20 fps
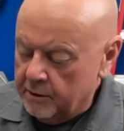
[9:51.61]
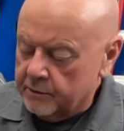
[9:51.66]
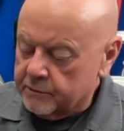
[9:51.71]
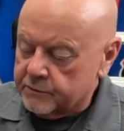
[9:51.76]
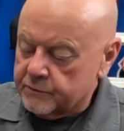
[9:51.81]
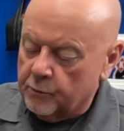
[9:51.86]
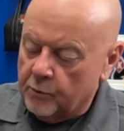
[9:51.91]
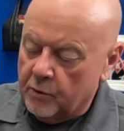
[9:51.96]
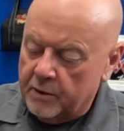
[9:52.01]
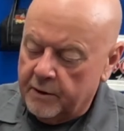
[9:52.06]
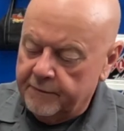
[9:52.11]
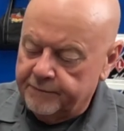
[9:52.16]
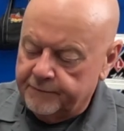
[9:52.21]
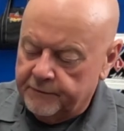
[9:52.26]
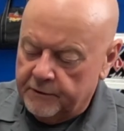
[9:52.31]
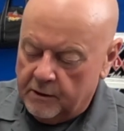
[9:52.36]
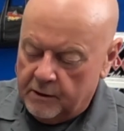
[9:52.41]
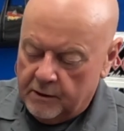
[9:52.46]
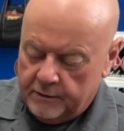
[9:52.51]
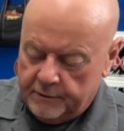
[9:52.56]
So what I've
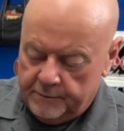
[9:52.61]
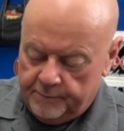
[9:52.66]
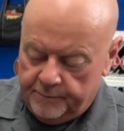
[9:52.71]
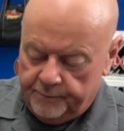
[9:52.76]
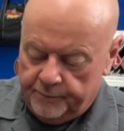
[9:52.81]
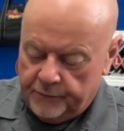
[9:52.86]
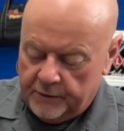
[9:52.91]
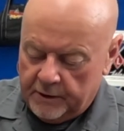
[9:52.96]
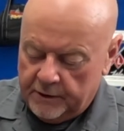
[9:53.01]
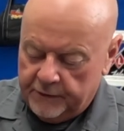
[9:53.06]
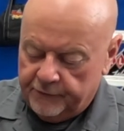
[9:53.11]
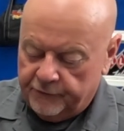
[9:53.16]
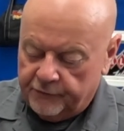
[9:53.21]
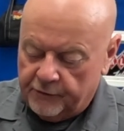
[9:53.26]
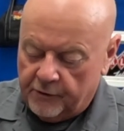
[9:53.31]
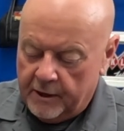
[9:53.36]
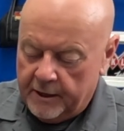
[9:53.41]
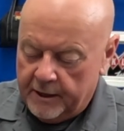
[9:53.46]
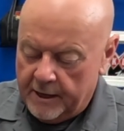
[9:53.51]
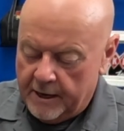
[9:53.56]
done is
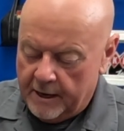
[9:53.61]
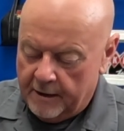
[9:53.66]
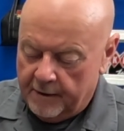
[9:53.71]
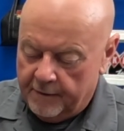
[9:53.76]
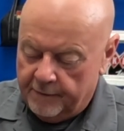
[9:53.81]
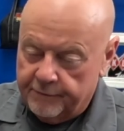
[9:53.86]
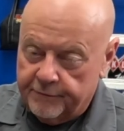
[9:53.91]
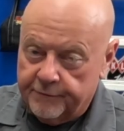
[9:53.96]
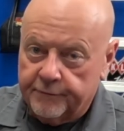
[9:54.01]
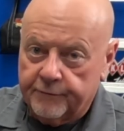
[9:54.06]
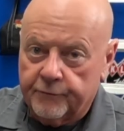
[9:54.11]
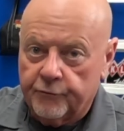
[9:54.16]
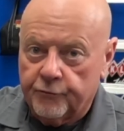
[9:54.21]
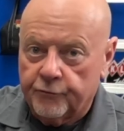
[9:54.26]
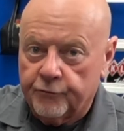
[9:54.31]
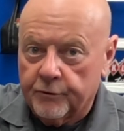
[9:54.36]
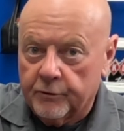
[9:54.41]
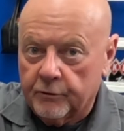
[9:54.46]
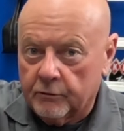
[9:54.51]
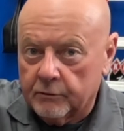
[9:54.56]
I have
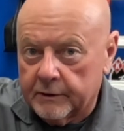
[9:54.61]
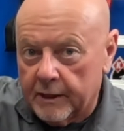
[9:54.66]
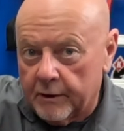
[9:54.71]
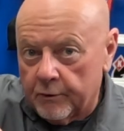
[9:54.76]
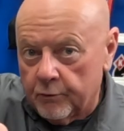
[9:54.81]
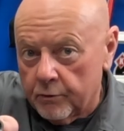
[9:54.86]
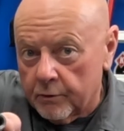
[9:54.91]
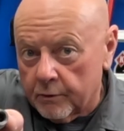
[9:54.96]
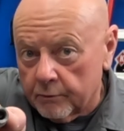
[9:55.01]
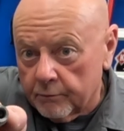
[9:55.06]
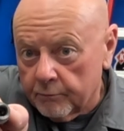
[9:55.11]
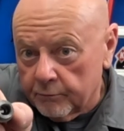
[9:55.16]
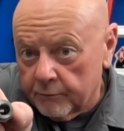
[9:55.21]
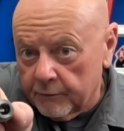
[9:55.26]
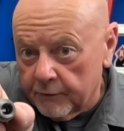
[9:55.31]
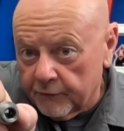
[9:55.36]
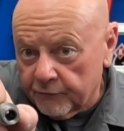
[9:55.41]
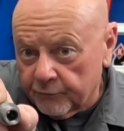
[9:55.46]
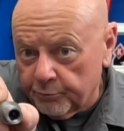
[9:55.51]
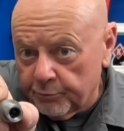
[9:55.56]
drilled out
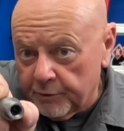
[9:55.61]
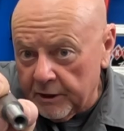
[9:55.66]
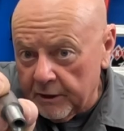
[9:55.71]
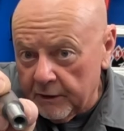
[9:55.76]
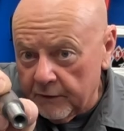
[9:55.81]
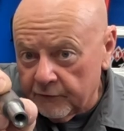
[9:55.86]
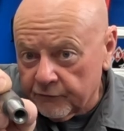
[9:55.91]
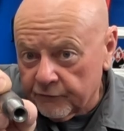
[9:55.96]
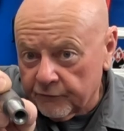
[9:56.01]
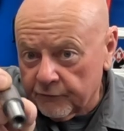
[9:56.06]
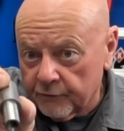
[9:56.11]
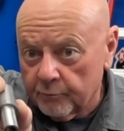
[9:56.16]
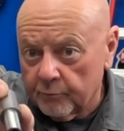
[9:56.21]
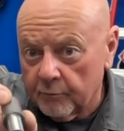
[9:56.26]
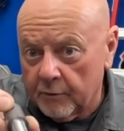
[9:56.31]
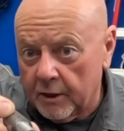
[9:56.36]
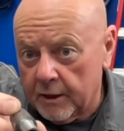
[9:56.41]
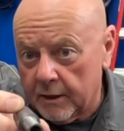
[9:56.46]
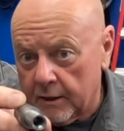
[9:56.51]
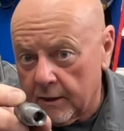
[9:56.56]
this piece,
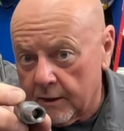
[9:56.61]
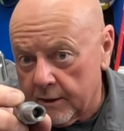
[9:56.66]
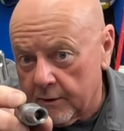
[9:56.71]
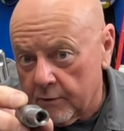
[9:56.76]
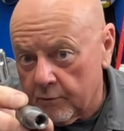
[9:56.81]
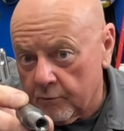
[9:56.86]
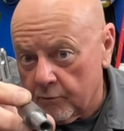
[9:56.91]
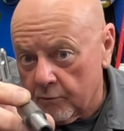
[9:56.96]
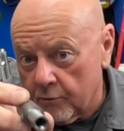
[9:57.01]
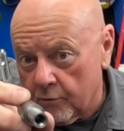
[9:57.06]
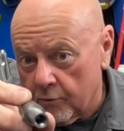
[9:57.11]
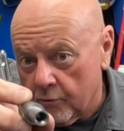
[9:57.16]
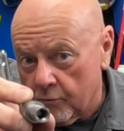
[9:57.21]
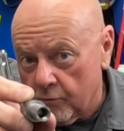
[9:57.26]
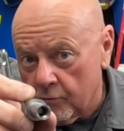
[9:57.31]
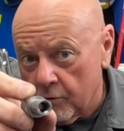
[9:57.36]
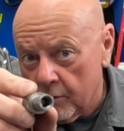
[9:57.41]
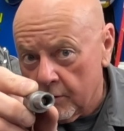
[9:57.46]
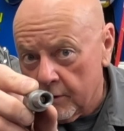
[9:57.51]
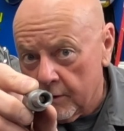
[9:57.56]
and I don't know